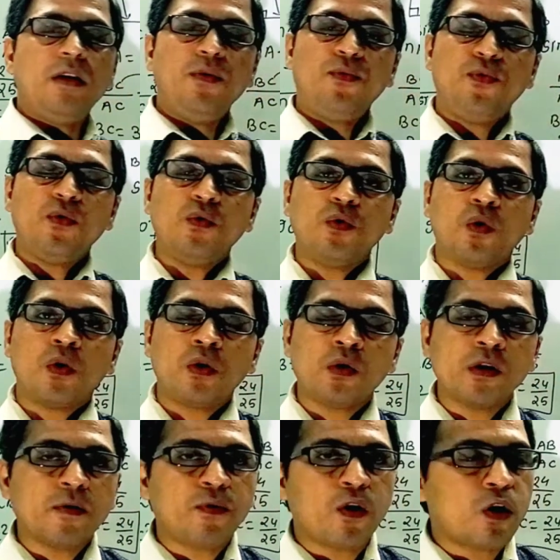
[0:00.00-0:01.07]
if you don't
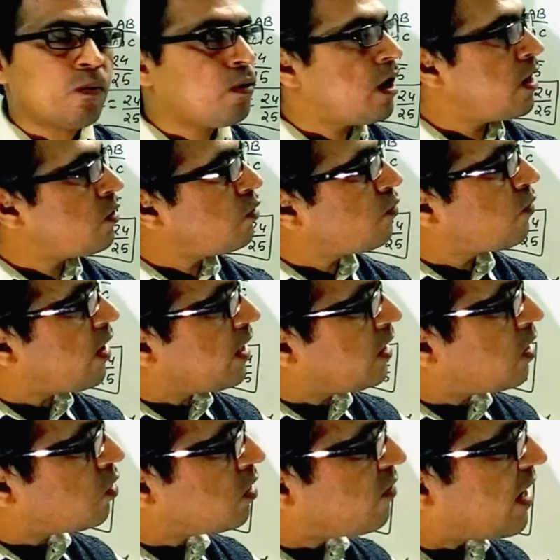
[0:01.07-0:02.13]
know the formula to find
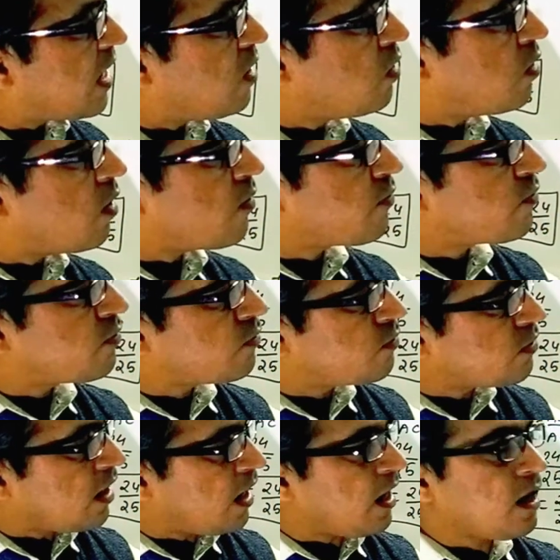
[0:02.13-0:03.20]
out the value of
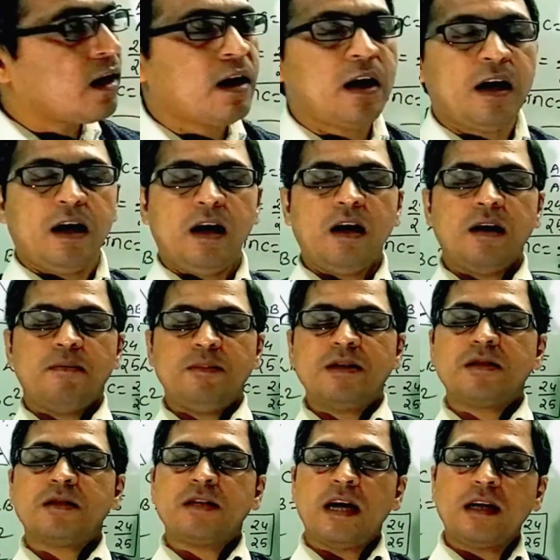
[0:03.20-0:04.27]
sec A,
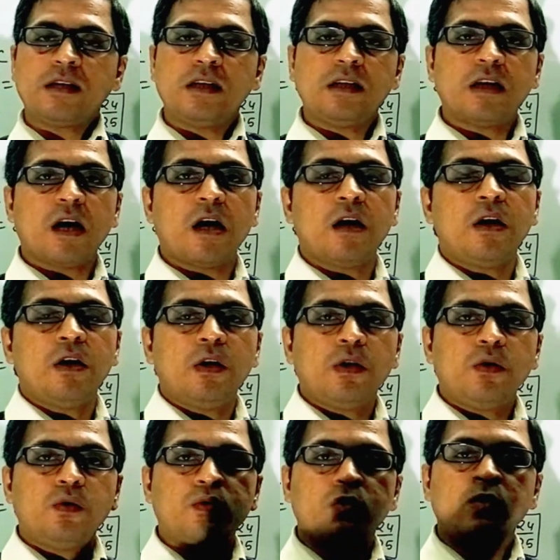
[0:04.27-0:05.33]
means sec theta,
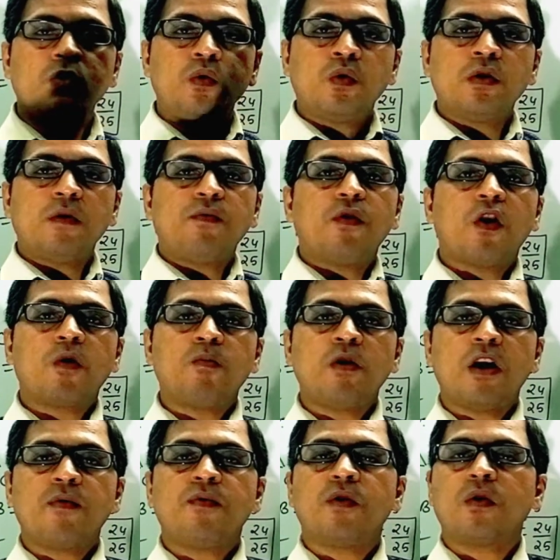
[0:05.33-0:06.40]
you should know the
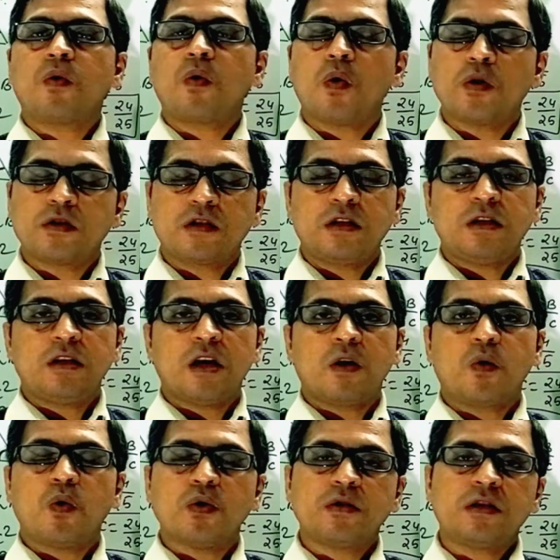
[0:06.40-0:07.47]
formula for cos
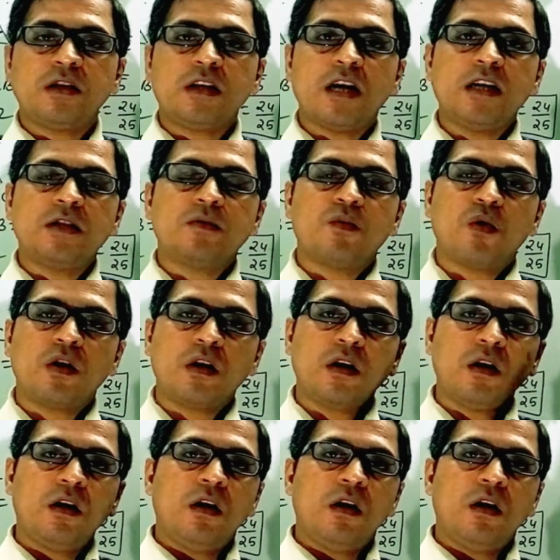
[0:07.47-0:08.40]
theta. Cos theta is what?